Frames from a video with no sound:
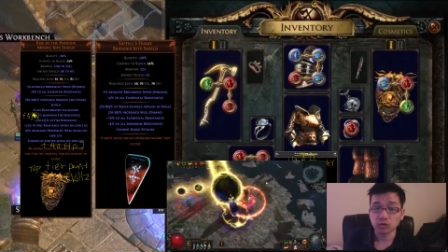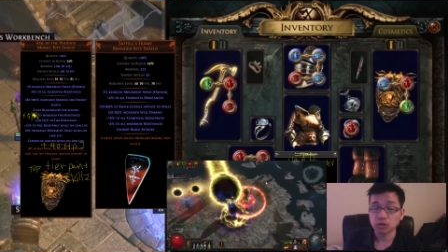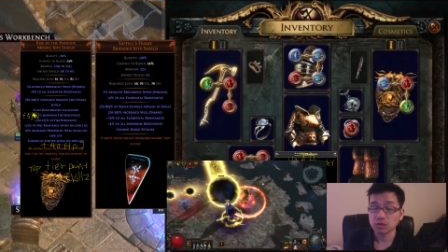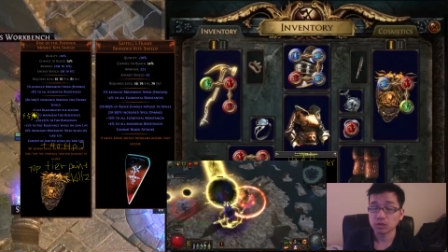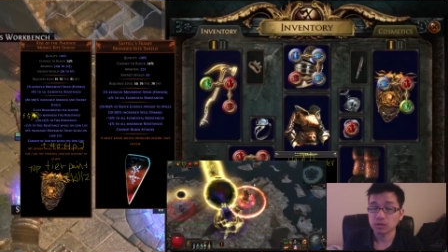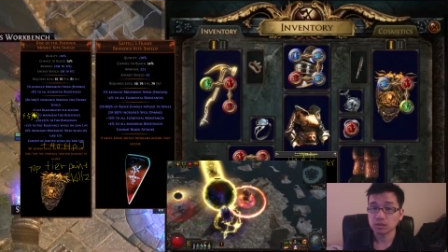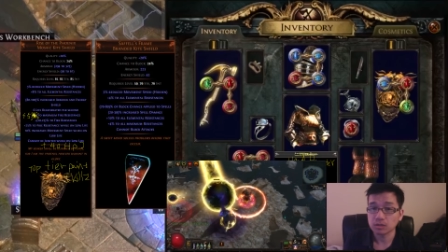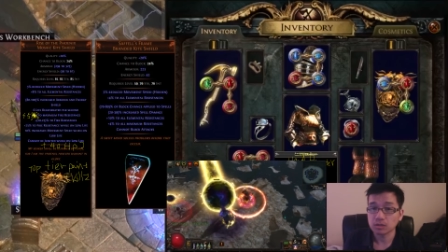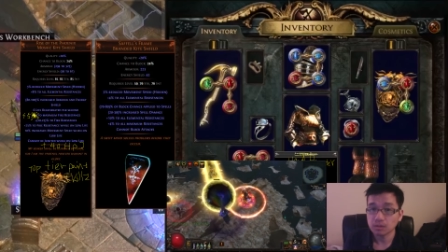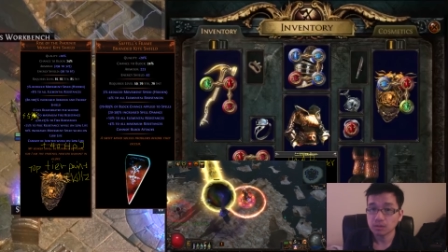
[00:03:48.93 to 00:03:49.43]

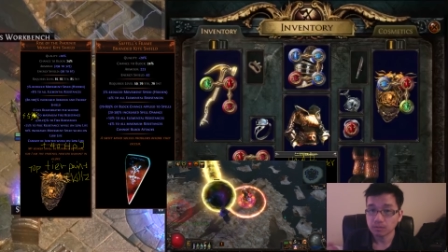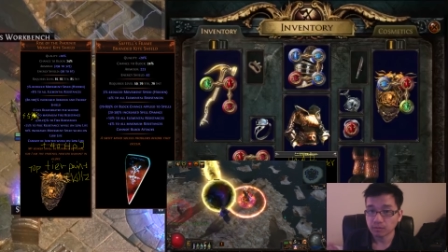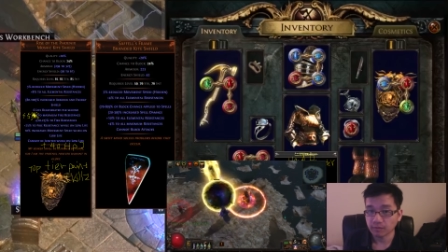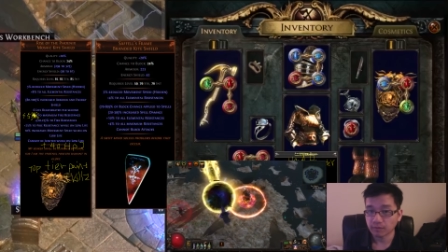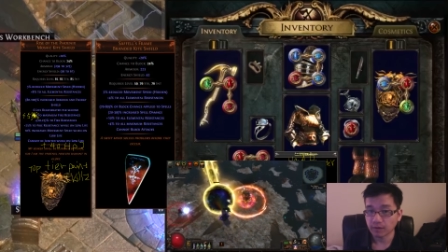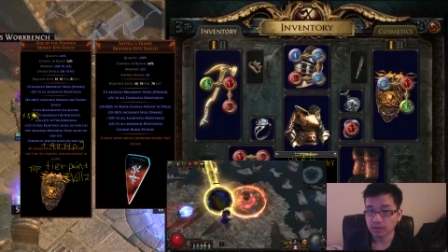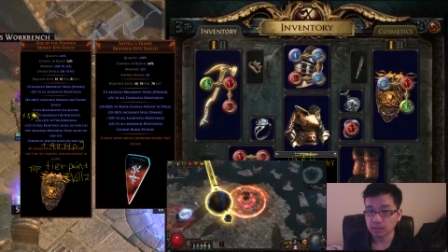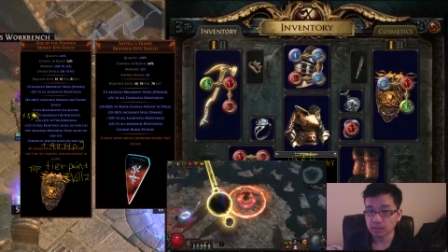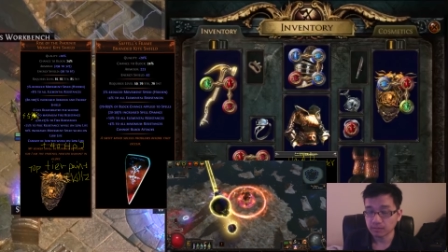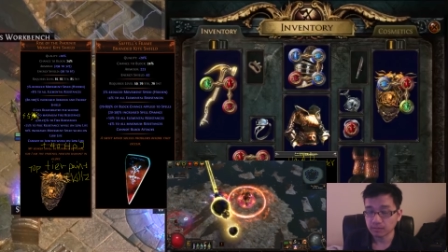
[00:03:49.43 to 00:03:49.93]
which is
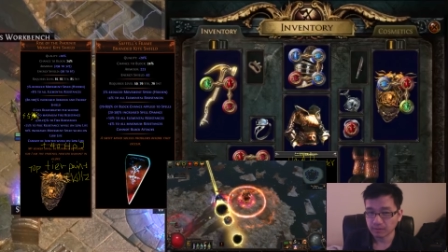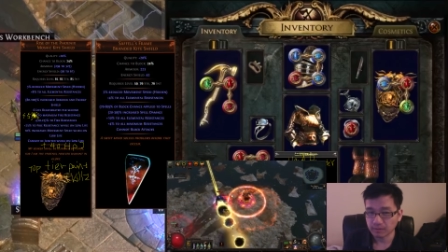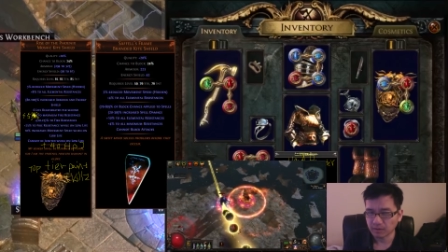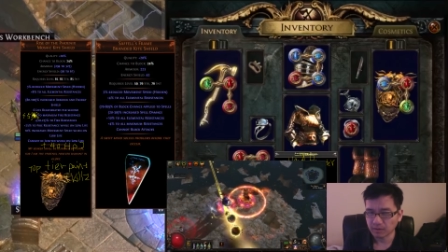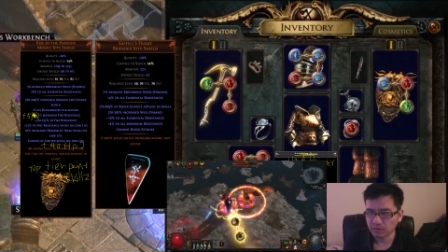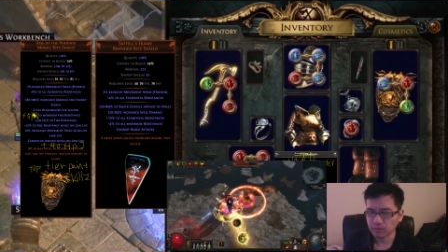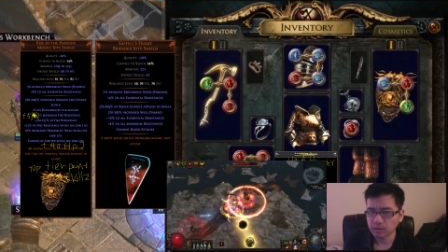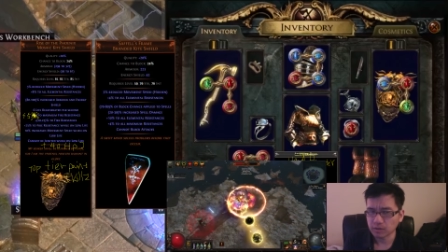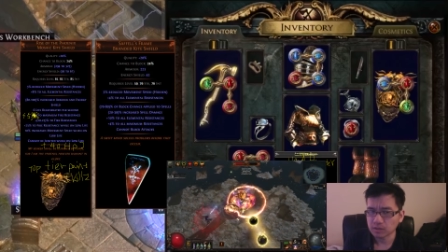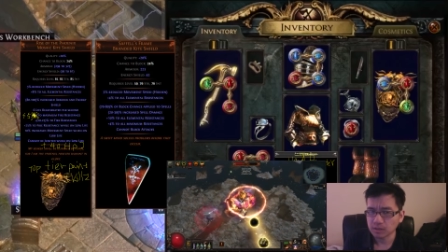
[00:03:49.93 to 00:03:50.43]
provided by
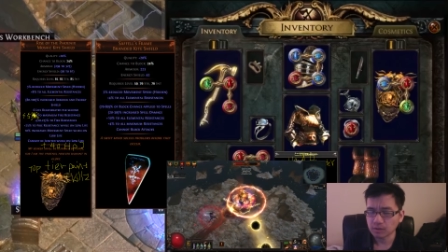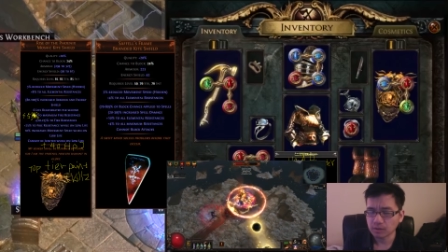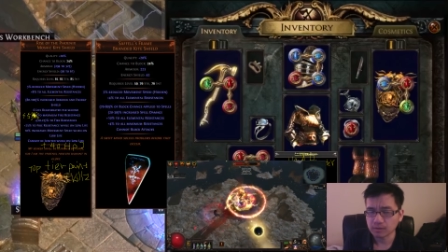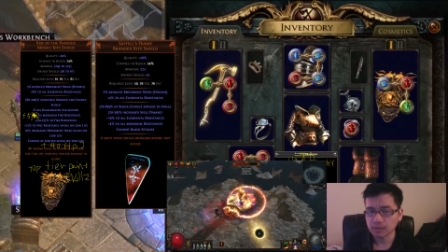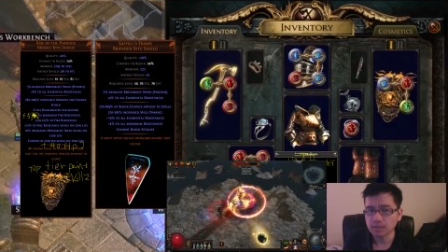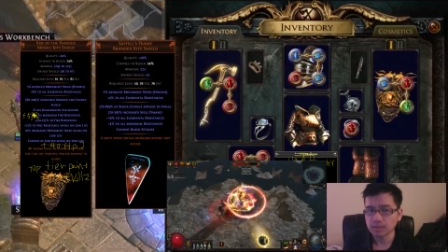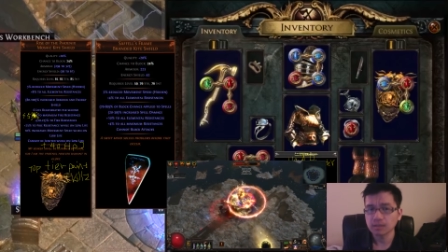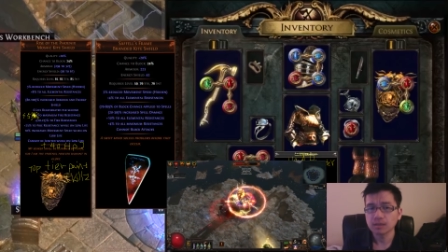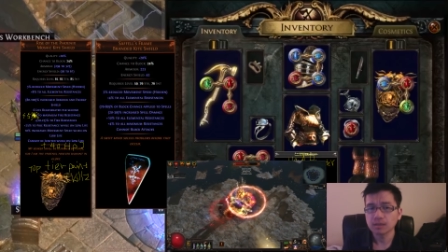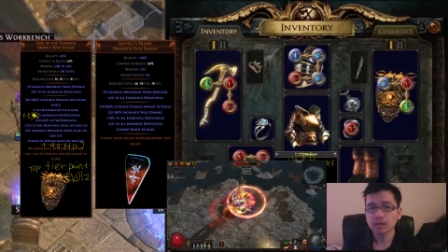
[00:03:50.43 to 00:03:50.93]
my friend
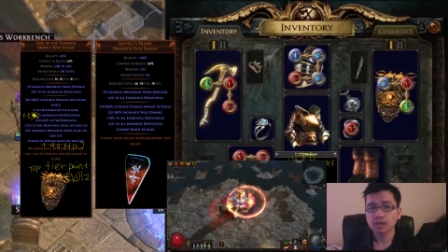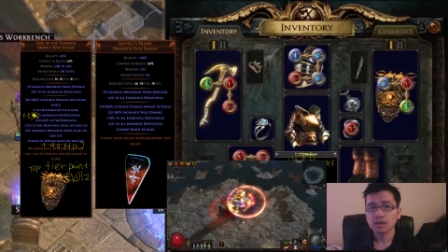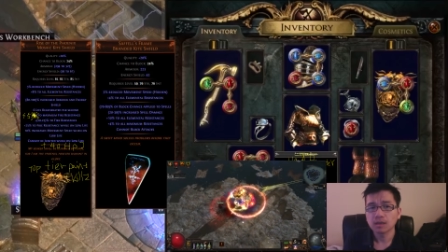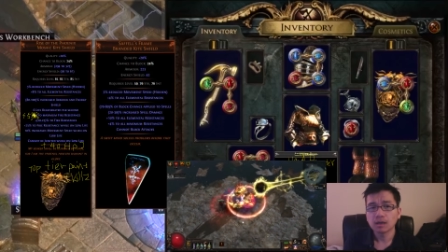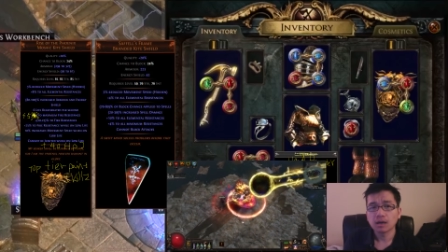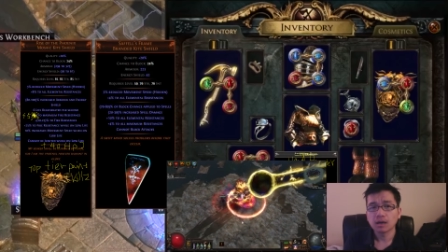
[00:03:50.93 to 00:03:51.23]
Tony,